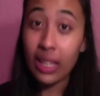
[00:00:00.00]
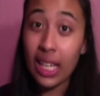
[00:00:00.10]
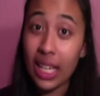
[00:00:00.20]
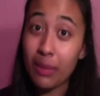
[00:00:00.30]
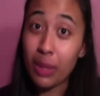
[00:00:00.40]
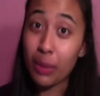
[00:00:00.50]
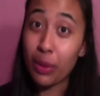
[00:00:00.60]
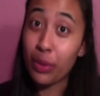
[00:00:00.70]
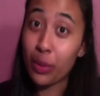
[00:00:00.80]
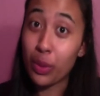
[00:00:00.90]
And my
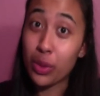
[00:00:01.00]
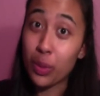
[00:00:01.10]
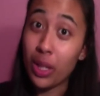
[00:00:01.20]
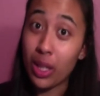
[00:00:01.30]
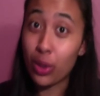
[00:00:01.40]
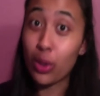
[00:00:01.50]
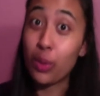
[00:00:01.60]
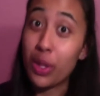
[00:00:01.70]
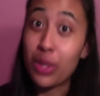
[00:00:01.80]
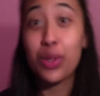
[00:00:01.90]
boyfriend wants to be
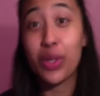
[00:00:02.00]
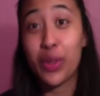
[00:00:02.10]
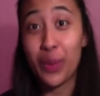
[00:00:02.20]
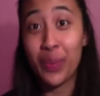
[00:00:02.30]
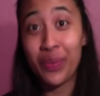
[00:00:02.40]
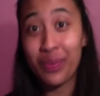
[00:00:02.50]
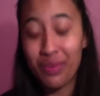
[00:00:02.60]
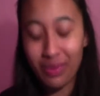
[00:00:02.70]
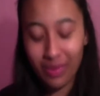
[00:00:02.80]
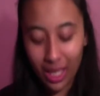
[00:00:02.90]
anonymous, so
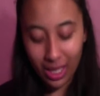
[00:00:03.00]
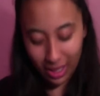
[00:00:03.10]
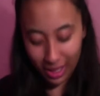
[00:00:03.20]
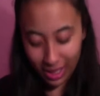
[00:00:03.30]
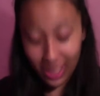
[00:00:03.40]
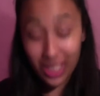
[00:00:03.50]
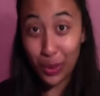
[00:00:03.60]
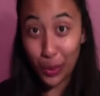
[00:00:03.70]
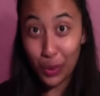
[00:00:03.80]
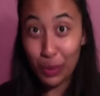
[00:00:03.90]
he didn't
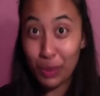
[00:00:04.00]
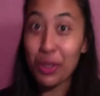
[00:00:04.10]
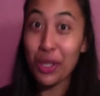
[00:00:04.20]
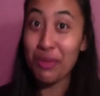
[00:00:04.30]
want to be part of